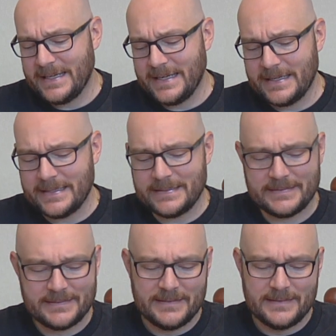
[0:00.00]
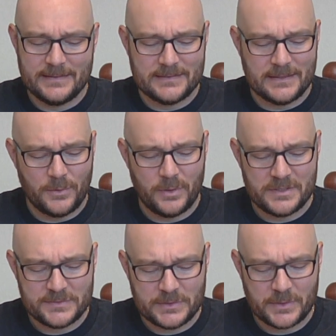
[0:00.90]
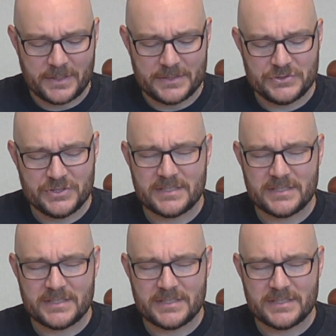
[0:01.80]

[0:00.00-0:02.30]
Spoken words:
and the noise floor is